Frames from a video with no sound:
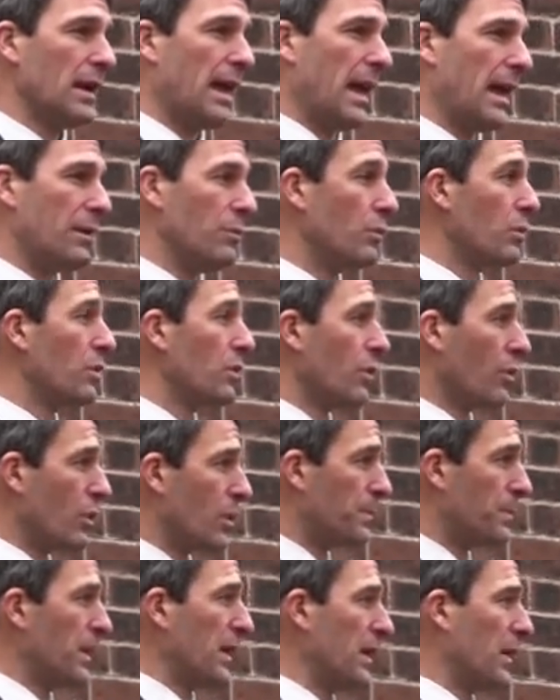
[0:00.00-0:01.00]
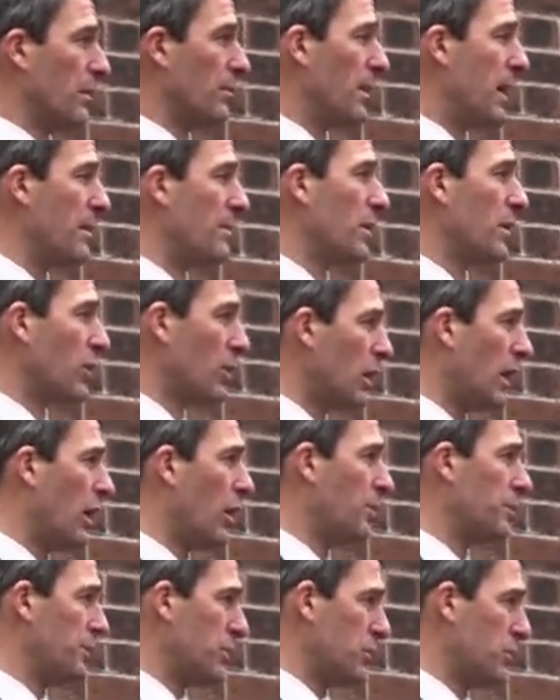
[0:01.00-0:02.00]
And the repeal amendment will
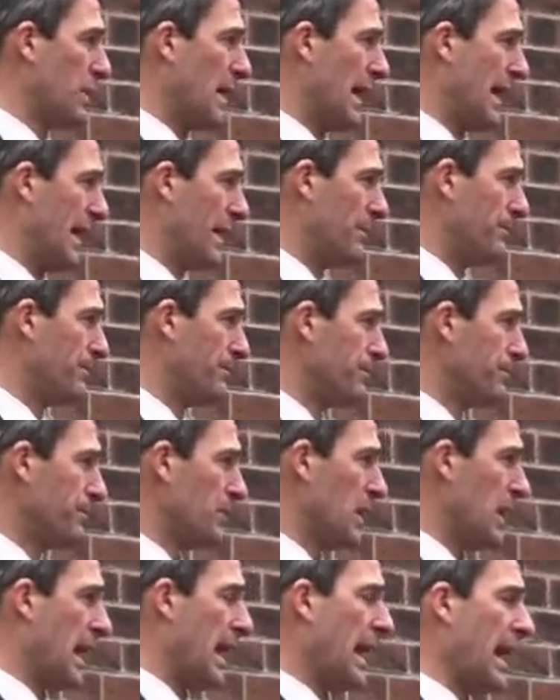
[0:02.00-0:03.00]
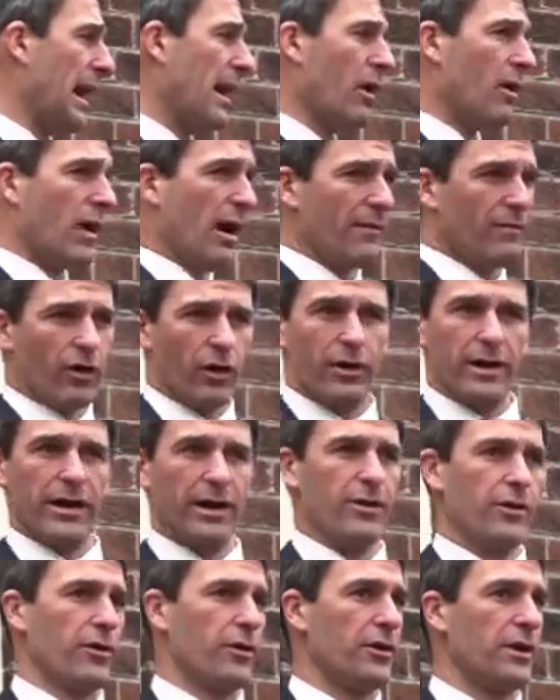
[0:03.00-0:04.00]
help do that. And I've
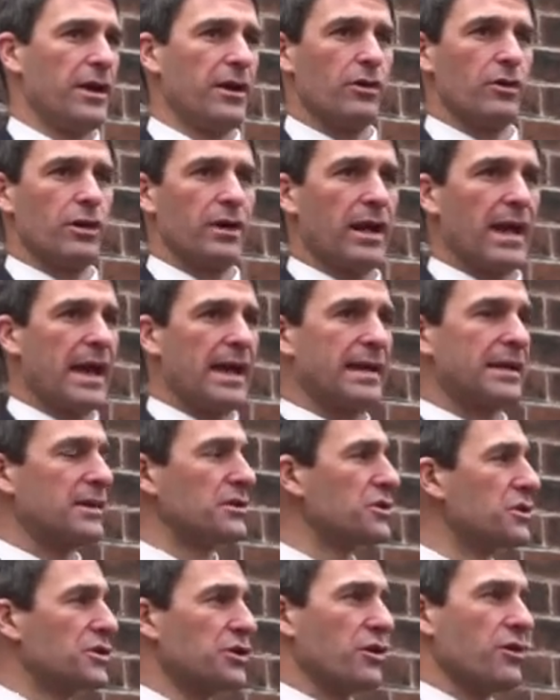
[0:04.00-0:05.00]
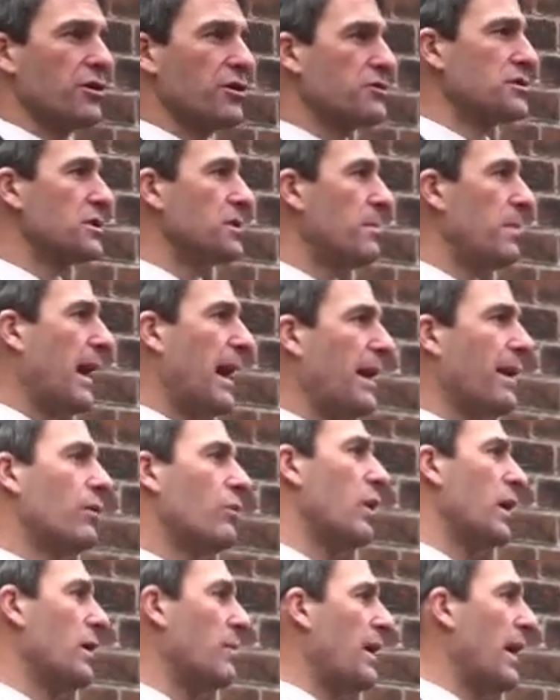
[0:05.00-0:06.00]
already heard here today concerns about
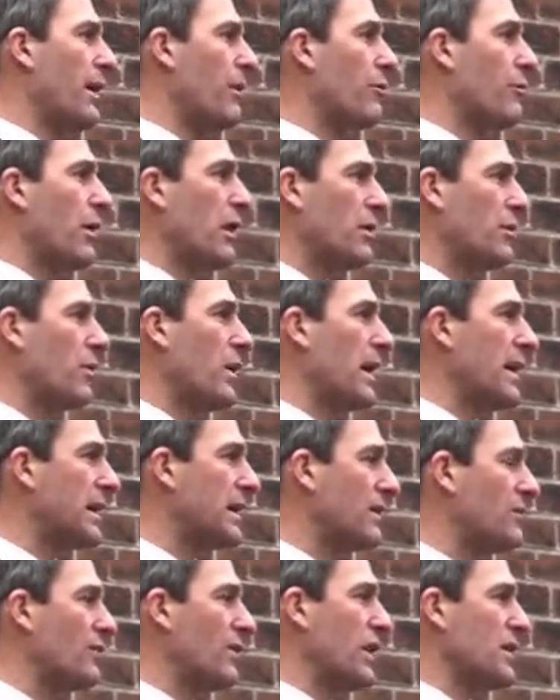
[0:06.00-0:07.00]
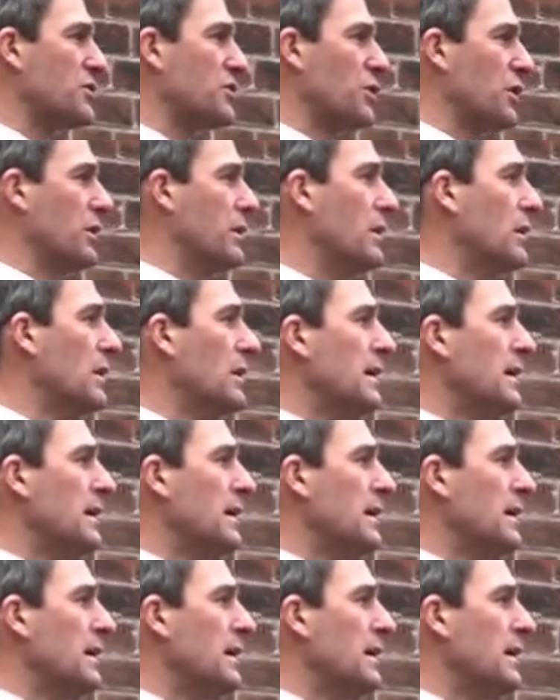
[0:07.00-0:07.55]
it. What about a runaway convention?